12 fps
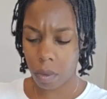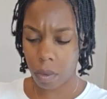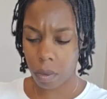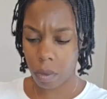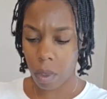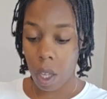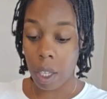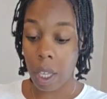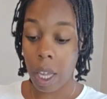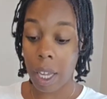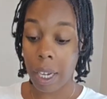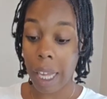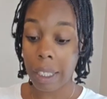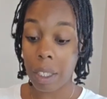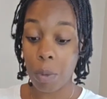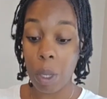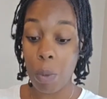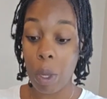Yeah, and
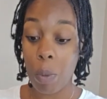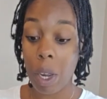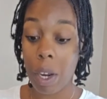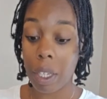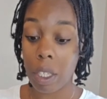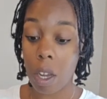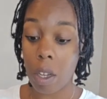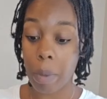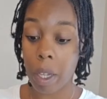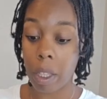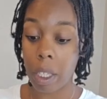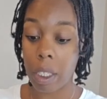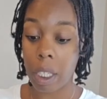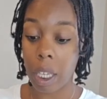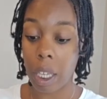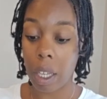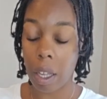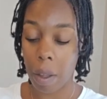we already talked about this.
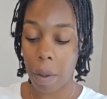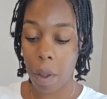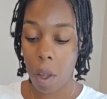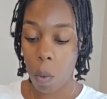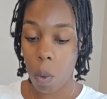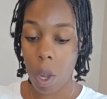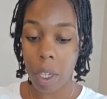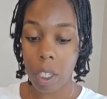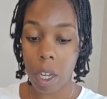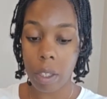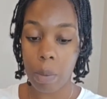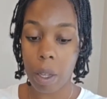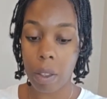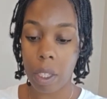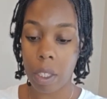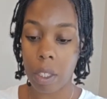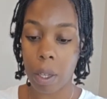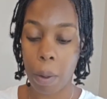We already talked about this
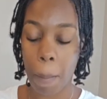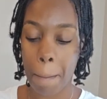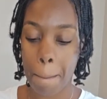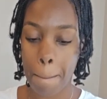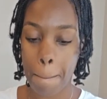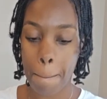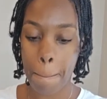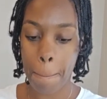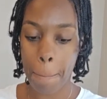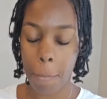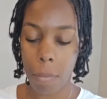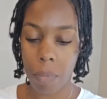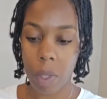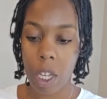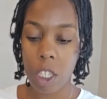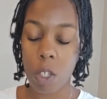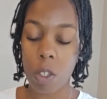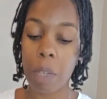though. So
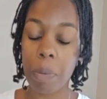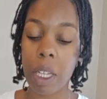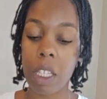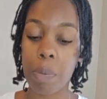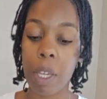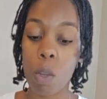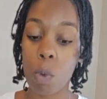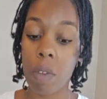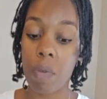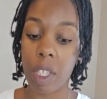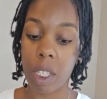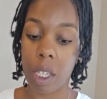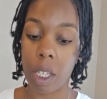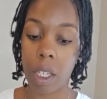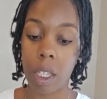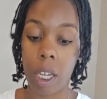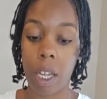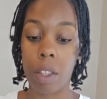something is being revisited,
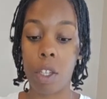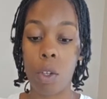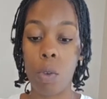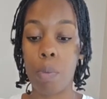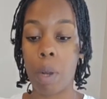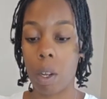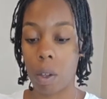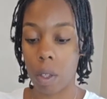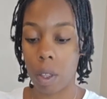the new birth.